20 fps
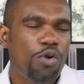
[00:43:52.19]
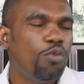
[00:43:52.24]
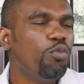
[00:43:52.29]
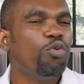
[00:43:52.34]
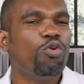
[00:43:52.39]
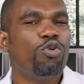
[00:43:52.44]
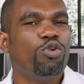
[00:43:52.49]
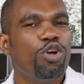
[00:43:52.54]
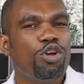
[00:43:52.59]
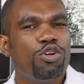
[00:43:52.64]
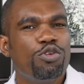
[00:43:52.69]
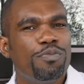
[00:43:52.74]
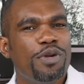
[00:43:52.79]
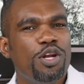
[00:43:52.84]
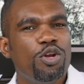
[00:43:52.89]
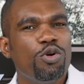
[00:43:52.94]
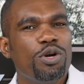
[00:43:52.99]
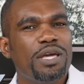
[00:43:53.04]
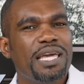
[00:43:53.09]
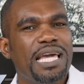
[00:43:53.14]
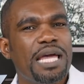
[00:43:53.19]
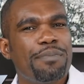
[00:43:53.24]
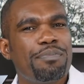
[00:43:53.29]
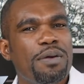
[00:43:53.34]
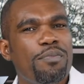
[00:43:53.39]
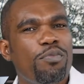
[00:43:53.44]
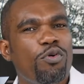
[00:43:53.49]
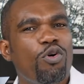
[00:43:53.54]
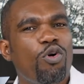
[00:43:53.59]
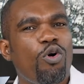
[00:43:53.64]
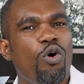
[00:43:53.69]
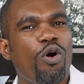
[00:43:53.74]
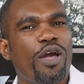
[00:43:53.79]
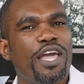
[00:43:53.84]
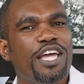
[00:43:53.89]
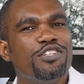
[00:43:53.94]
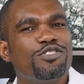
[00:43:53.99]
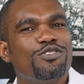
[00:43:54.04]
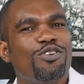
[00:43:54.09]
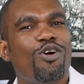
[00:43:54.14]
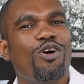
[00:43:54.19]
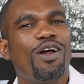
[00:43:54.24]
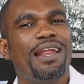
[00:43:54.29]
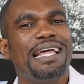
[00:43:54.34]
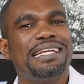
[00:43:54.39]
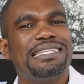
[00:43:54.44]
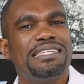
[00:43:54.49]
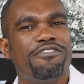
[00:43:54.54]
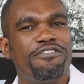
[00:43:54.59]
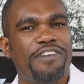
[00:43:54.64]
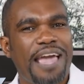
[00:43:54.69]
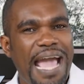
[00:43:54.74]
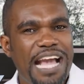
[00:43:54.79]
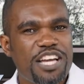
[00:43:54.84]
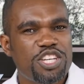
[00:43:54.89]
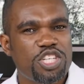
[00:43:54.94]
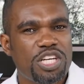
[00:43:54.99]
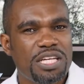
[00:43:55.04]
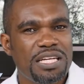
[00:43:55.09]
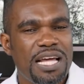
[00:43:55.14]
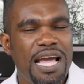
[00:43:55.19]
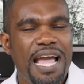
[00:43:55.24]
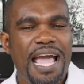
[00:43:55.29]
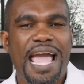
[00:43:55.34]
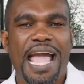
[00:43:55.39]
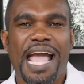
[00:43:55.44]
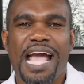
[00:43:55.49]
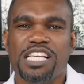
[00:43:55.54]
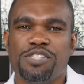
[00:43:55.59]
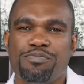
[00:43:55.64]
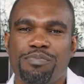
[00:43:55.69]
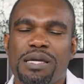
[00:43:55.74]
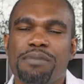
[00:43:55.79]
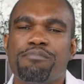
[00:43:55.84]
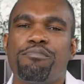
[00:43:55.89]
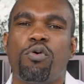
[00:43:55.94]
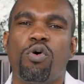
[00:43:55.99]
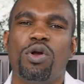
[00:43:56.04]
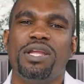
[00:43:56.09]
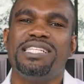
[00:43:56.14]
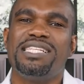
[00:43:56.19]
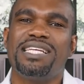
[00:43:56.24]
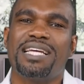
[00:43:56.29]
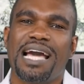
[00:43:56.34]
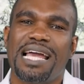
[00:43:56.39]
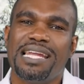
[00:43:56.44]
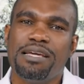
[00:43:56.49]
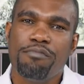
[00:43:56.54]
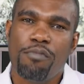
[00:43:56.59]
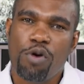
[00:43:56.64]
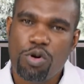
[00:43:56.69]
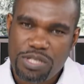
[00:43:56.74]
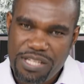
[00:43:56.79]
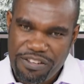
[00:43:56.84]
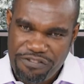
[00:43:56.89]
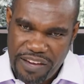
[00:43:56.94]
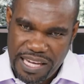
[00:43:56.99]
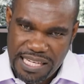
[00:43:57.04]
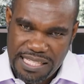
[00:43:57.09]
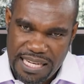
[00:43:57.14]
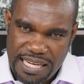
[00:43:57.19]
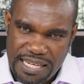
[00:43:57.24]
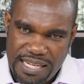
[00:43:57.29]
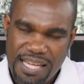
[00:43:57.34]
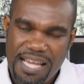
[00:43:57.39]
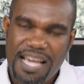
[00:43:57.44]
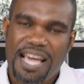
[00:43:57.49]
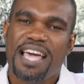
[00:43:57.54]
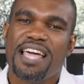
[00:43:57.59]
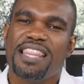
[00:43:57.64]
We will not be looking at people who go into collective action as being politically motivated.